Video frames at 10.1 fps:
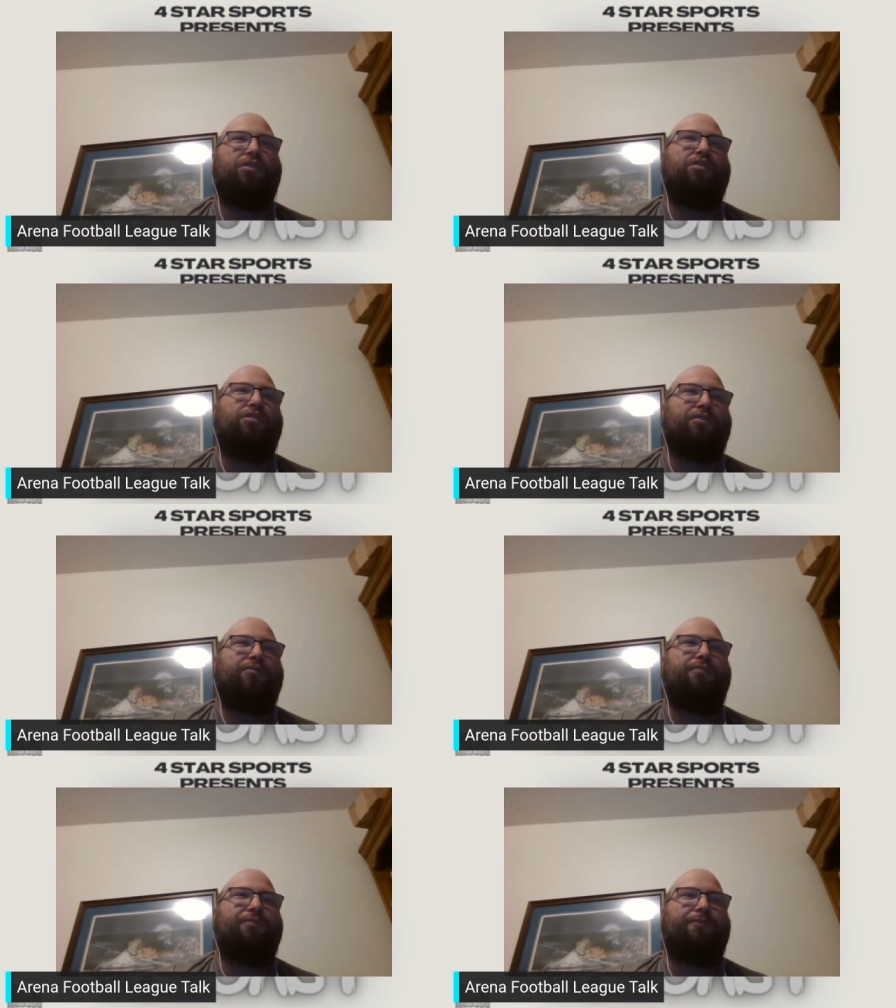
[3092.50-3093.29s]
for the
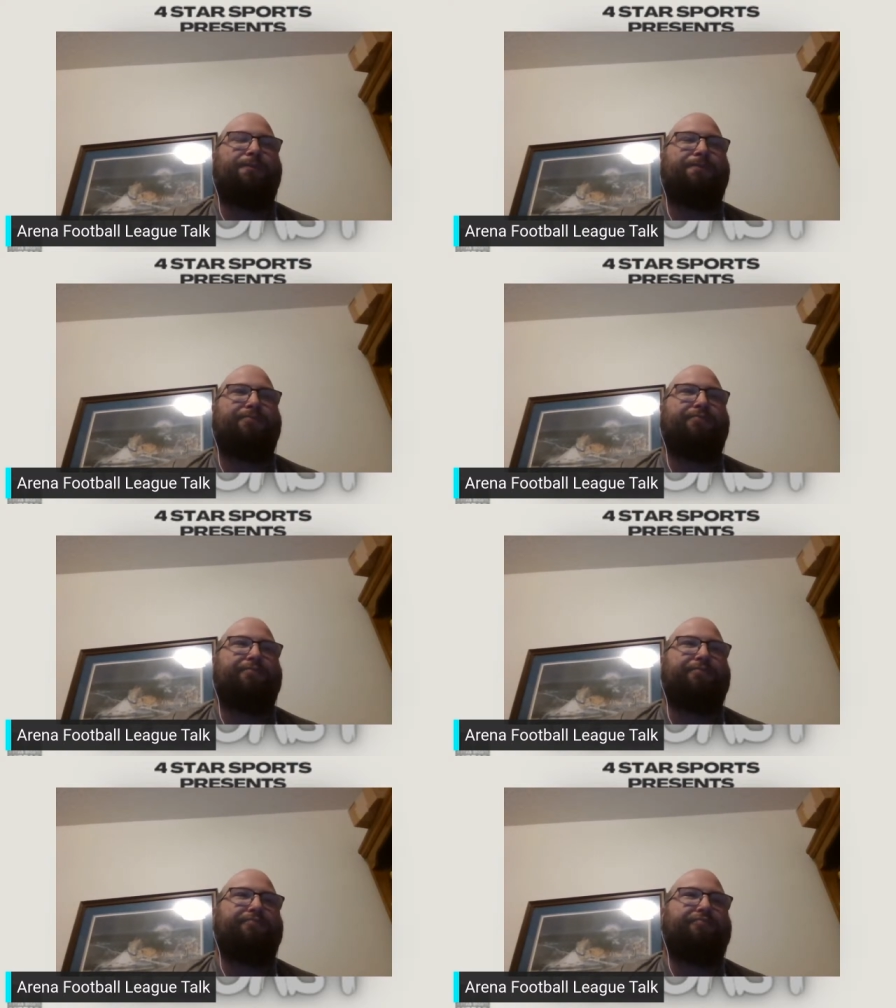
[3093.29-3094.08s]
inconvenience. It is. I
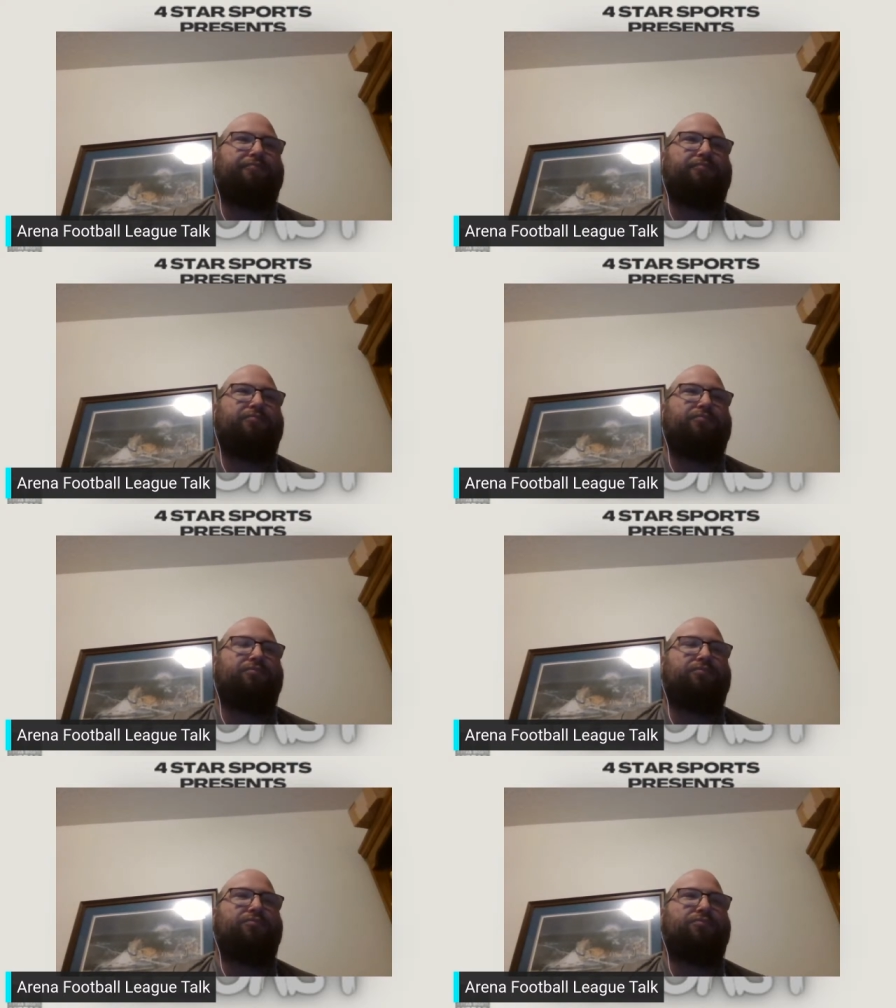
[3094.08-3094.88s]
mean, it
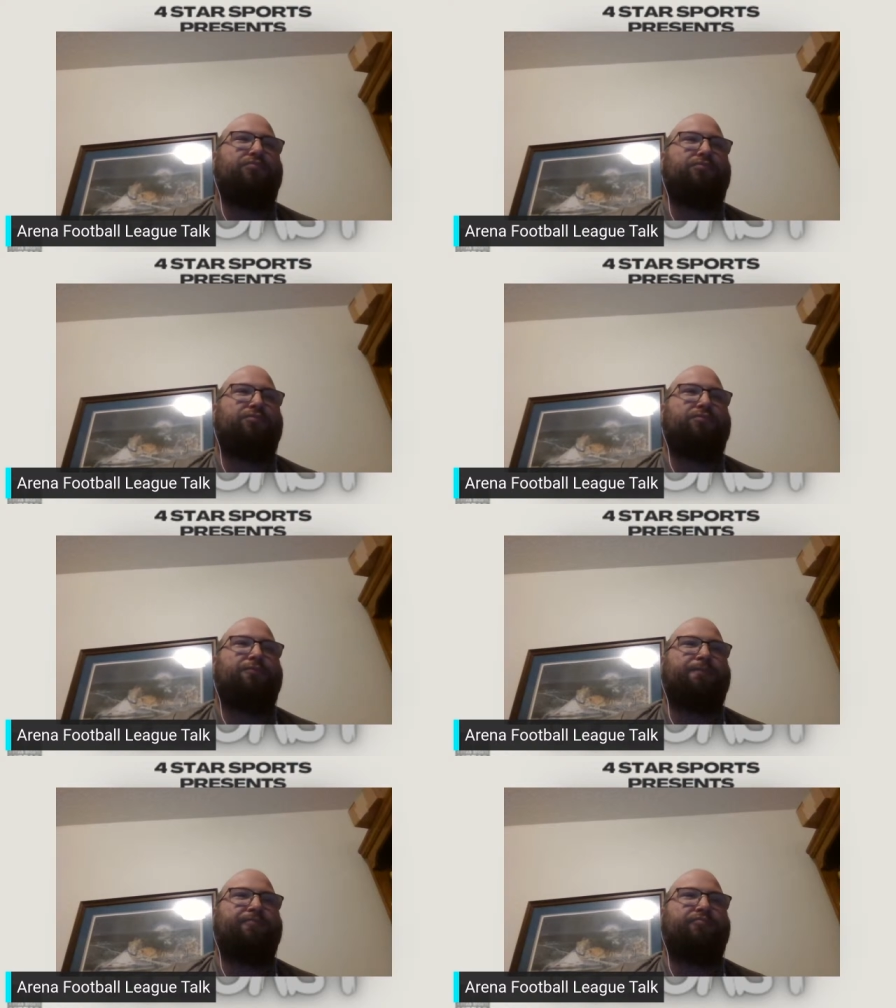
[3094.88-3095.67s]
happens.
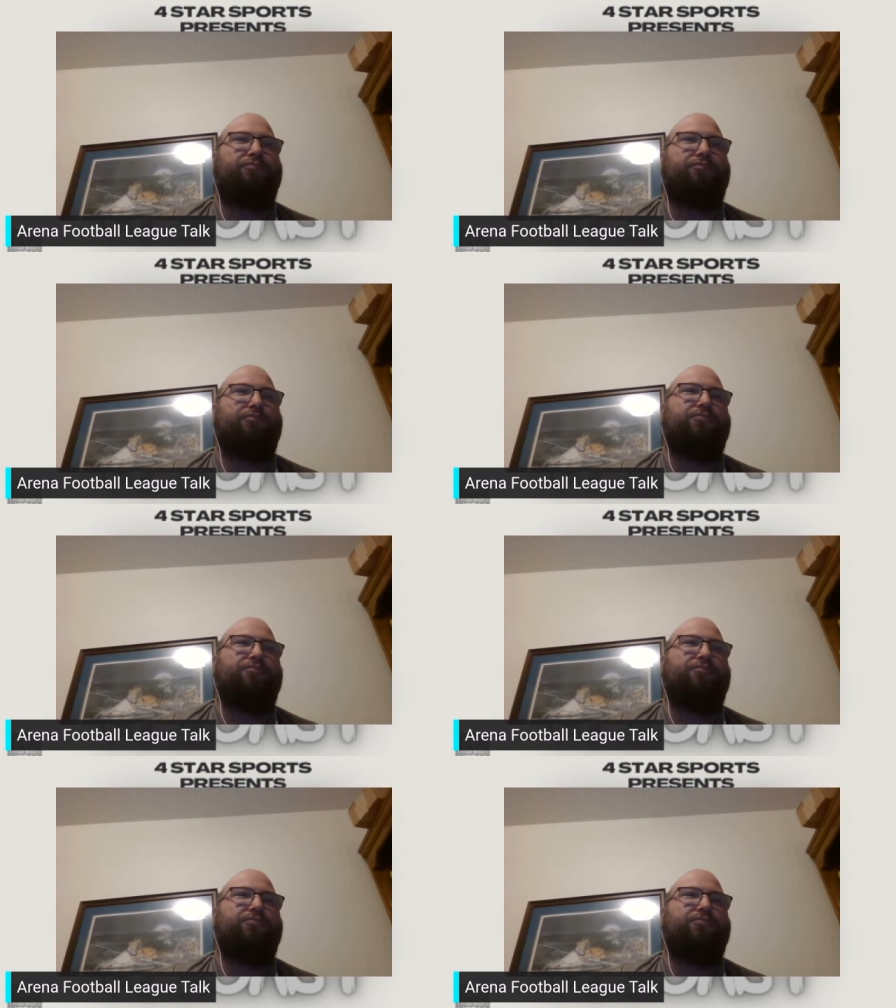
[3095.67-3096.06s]
It is.